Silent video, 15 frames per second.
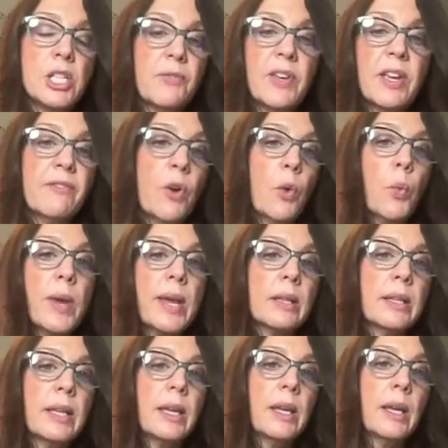If you have a
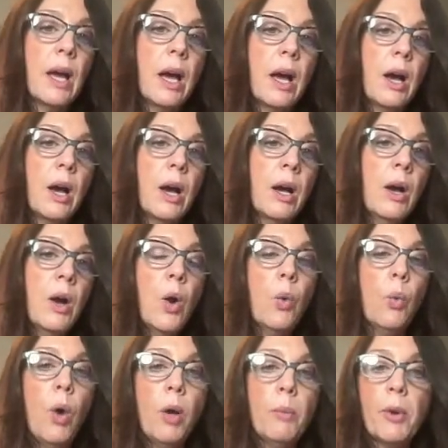weekly
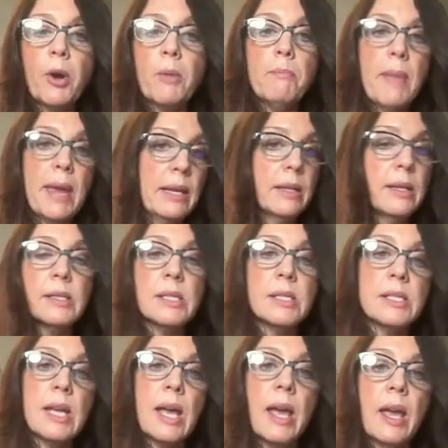Walmart maintenance
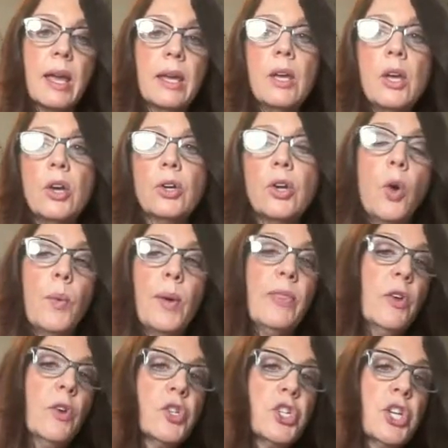day, go in
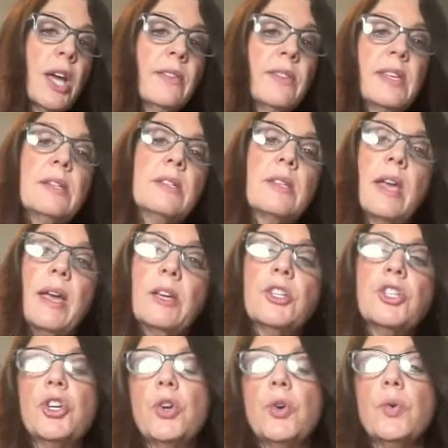there and check these things.